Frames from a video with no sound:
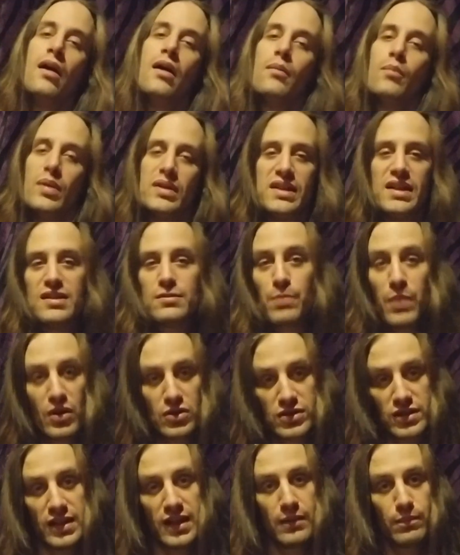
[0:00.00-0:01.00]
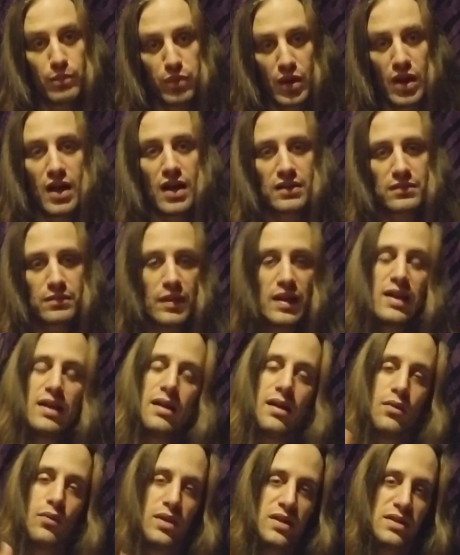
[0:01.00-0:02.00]
But this person had blocked me.
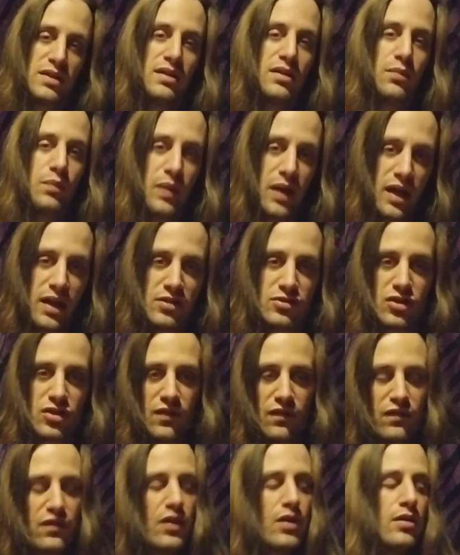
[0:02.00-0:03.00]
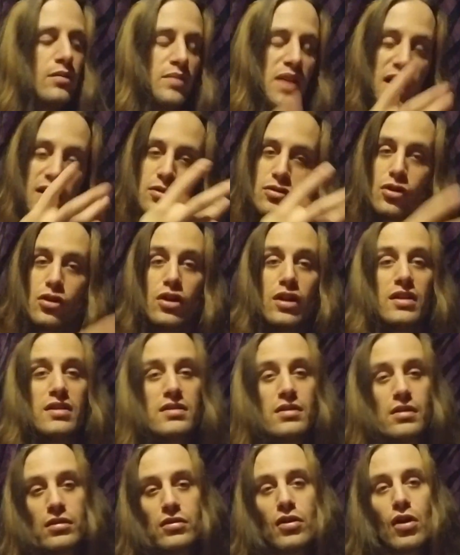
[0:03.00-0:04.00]
I went to their page, confirmed. I couldn't
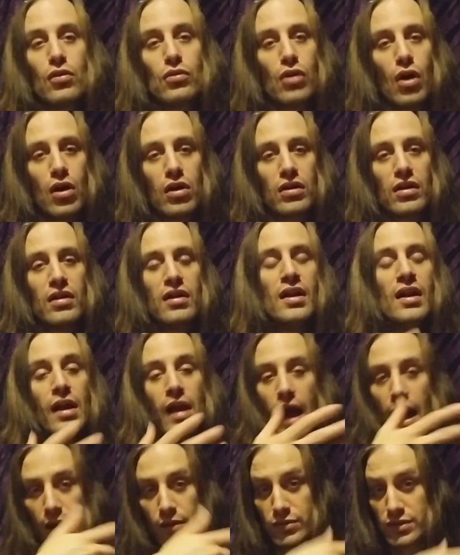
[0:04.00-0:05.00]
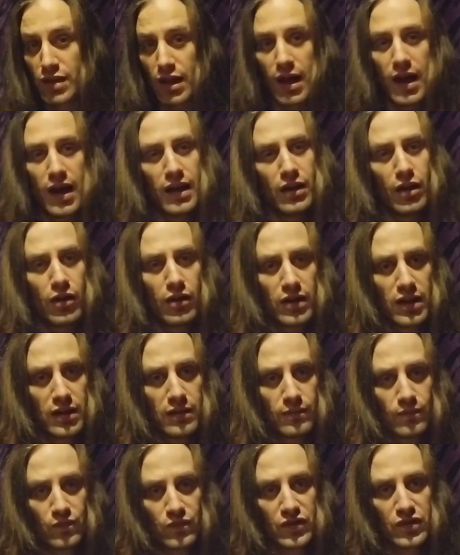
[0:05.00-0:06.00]
no longer. I had already,
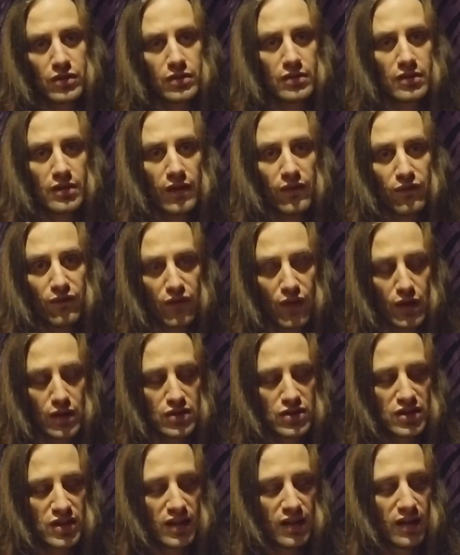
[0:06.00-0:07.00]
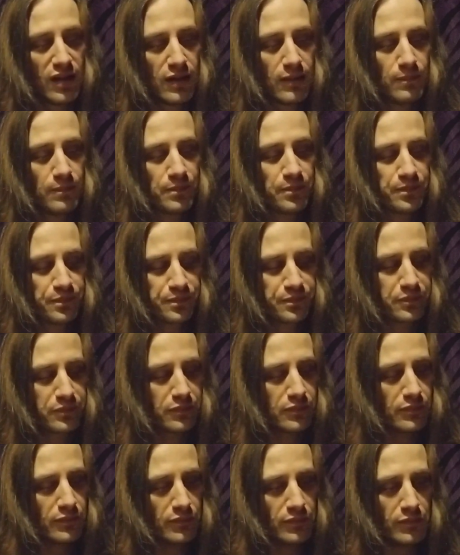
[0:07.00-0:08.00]
the first time
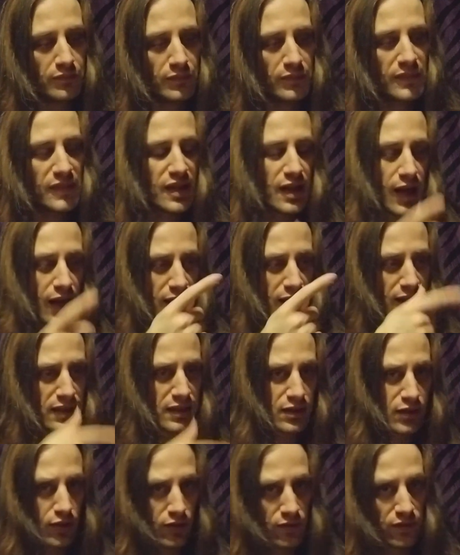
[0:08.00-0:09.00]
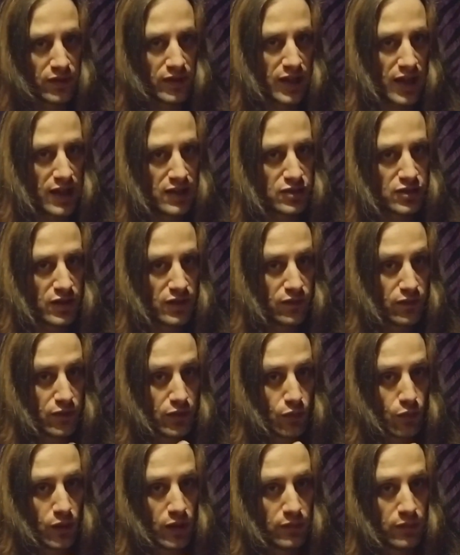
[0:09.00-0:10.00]
I got the notification for
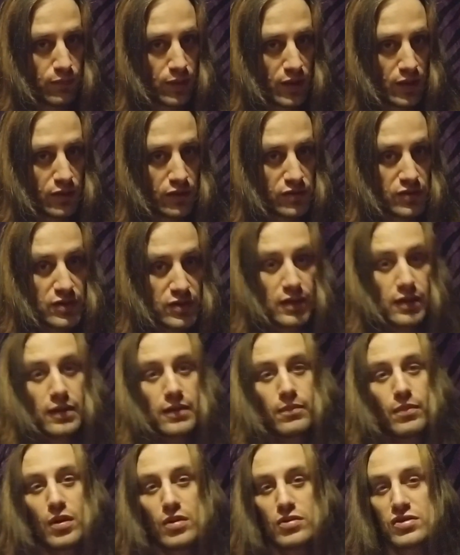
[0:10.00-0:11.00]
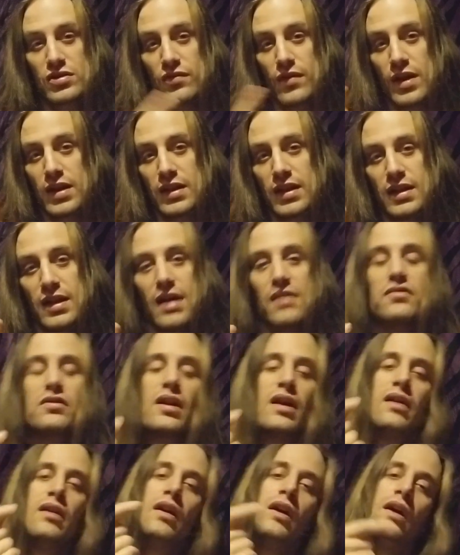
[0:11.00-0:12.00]
the one post, and he posted right again after
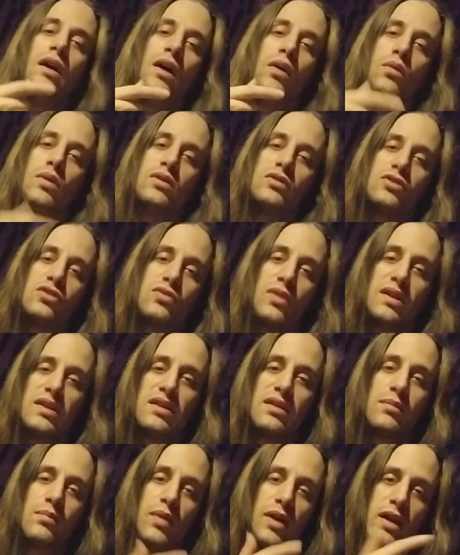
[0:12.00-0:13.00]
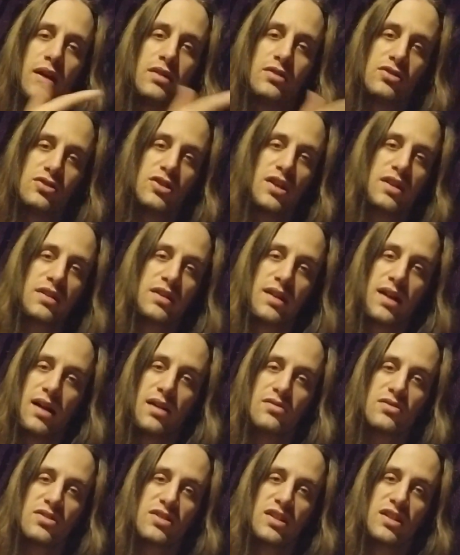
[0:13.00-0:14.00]
that. Went straight to the page, checked it
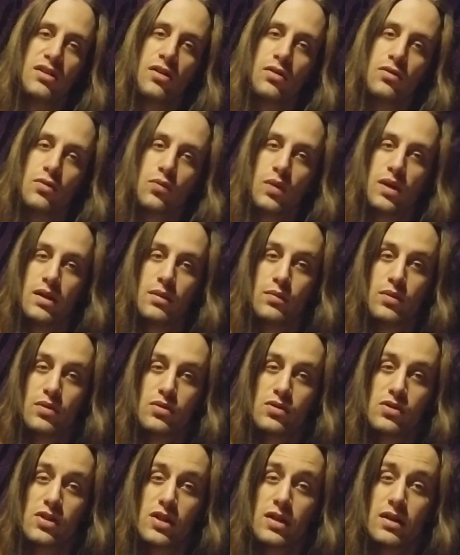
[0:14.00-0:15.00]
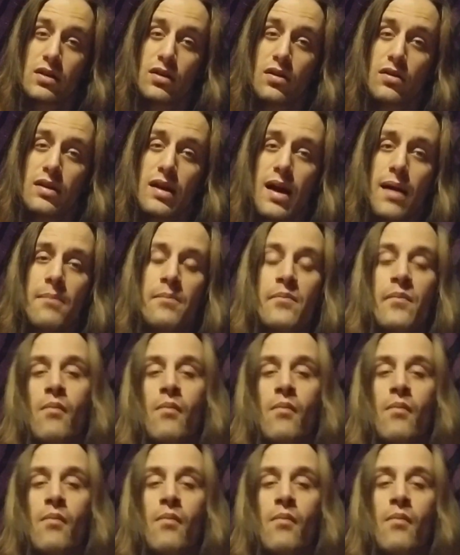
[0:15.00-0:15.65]
out, seen all the weeaboo shit and all that.